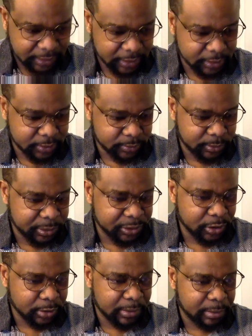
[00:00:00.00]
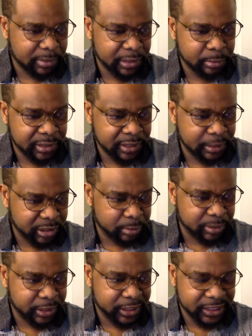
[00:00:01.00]
think when we talk about B2B and
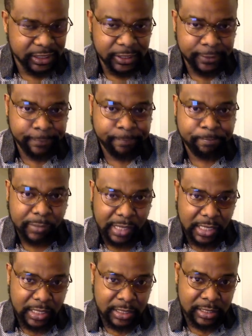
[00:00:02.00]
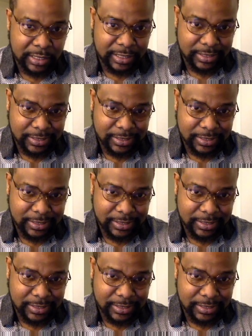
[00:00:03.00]
B2B2C, uh,